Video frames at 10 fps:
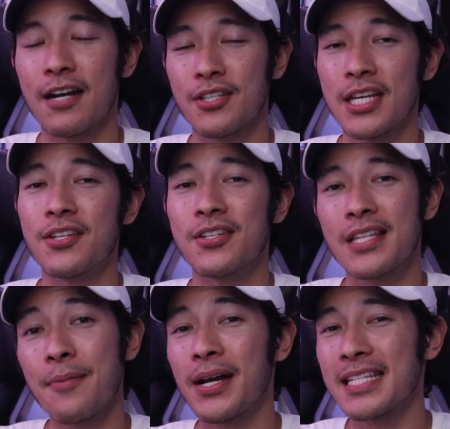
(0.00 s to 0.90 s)
I'll take you
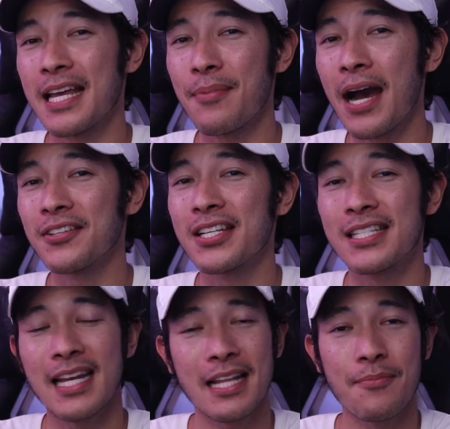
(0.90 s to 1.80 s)
step by step how to
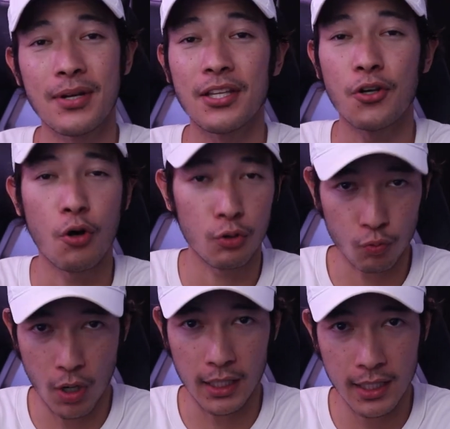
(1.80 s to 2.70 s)
set up the
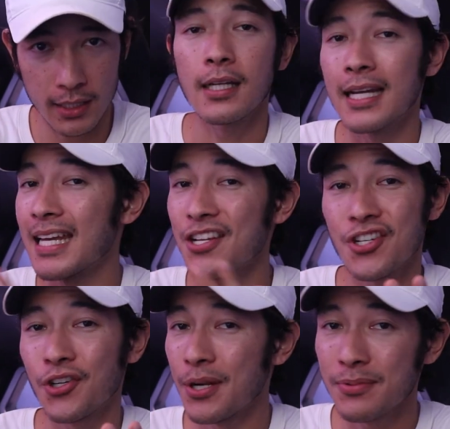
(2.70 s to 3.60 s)
cold wallet and
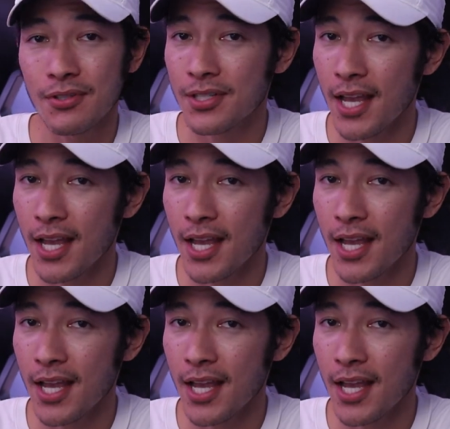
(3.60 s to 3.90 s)
get your crypto